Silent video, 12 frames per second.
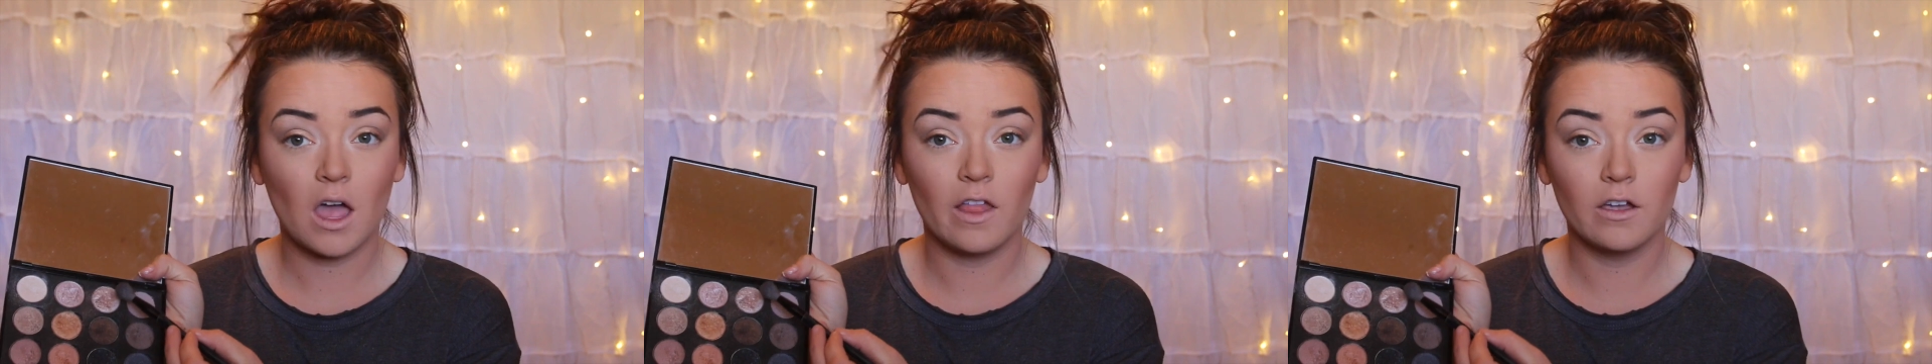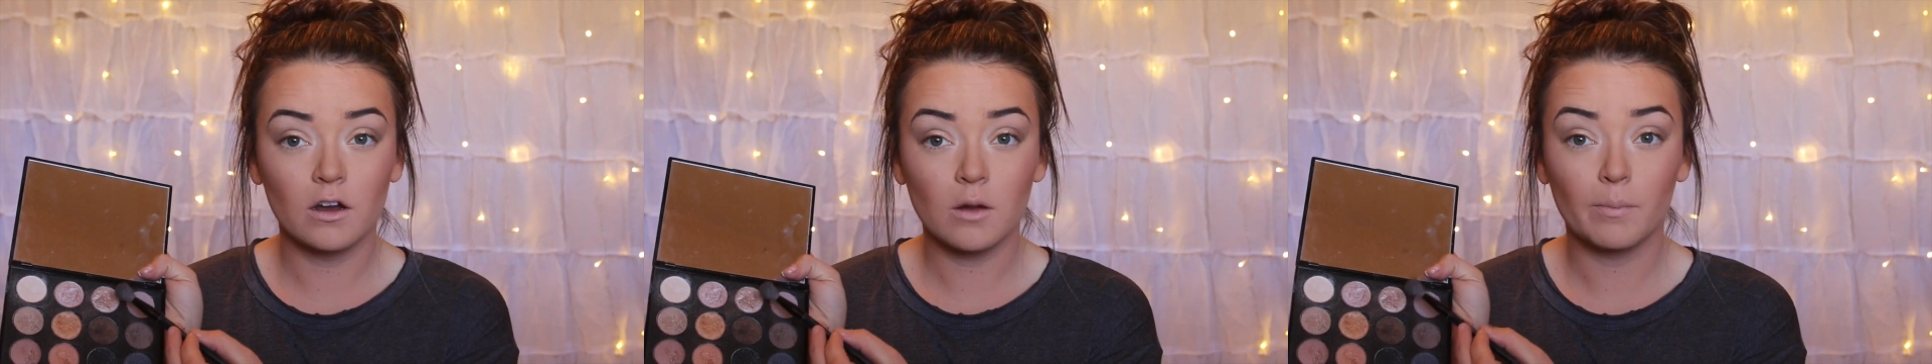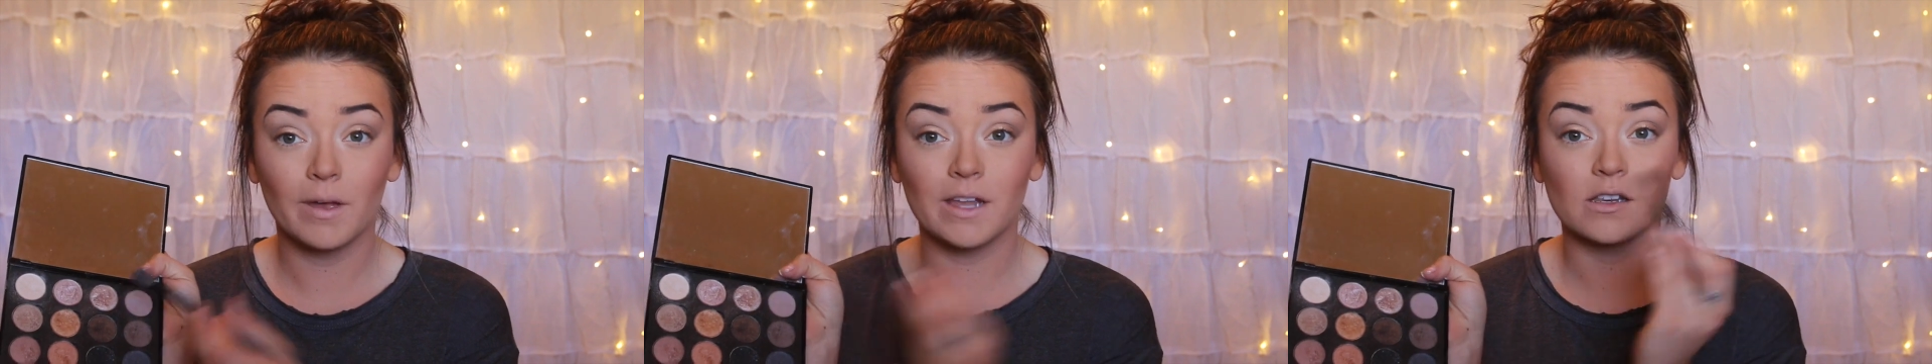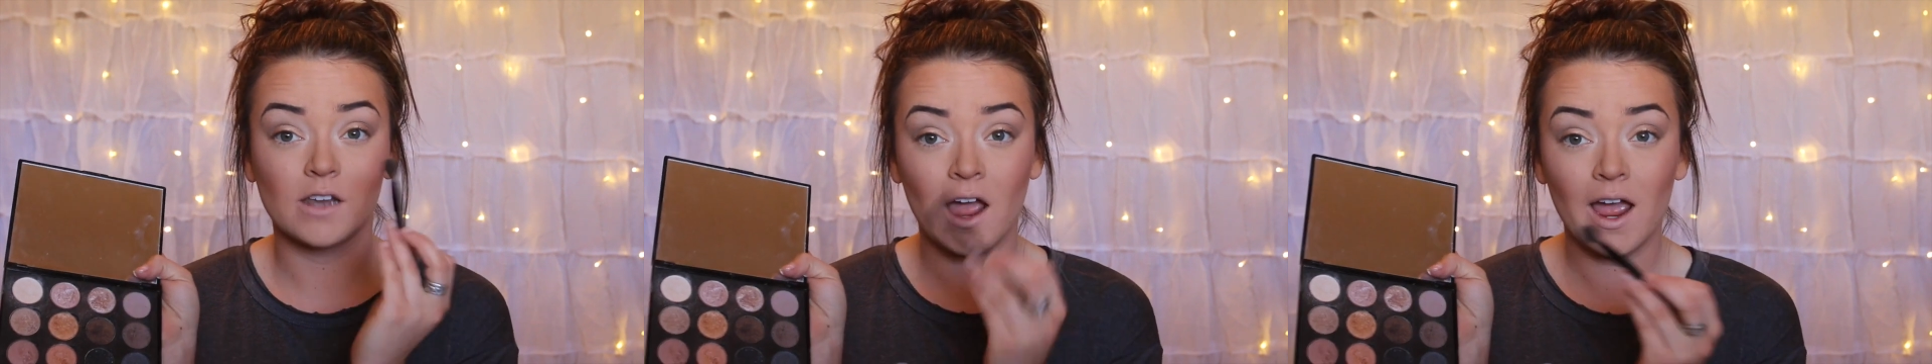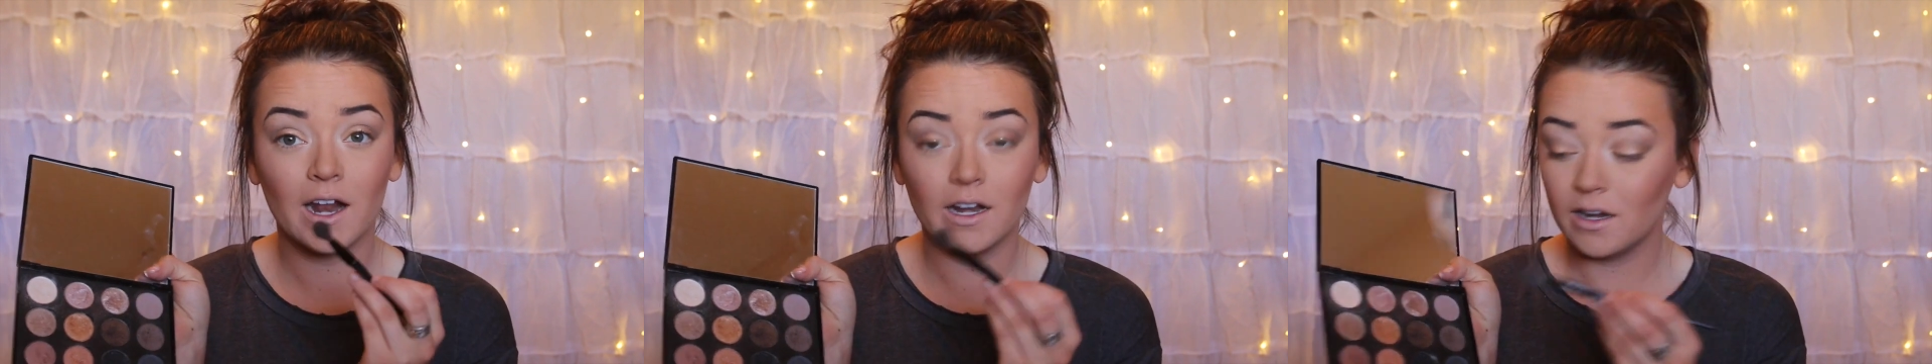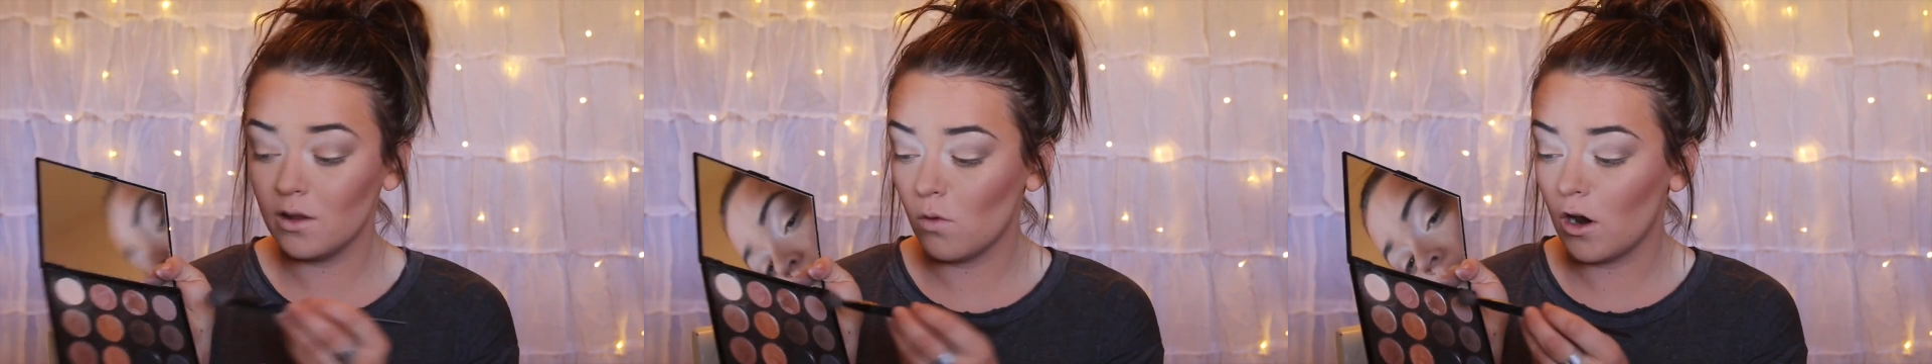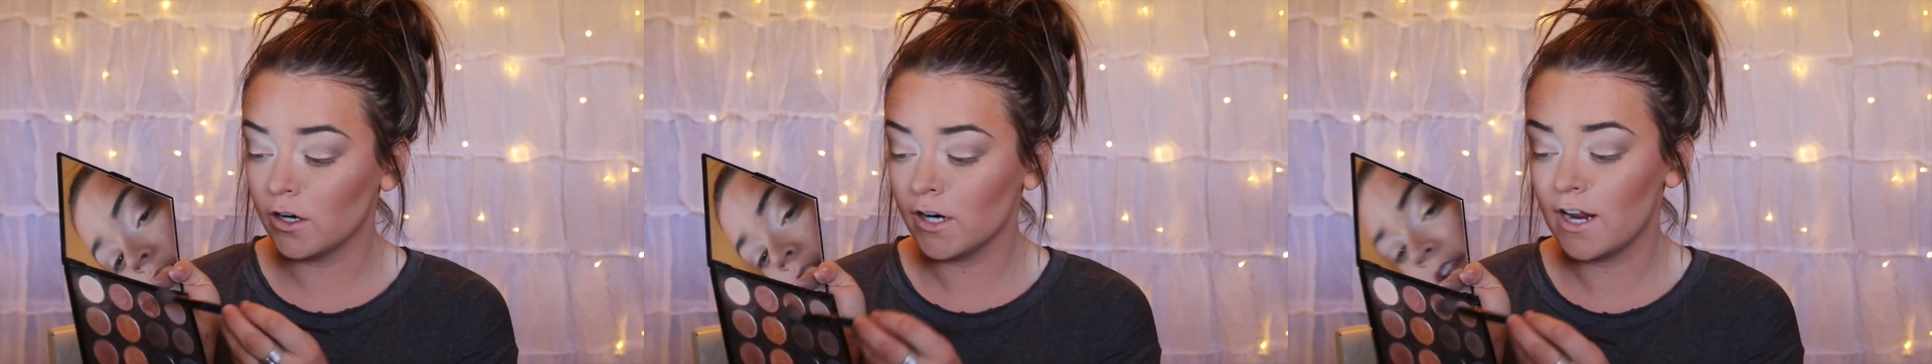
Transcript: color, but not add any water,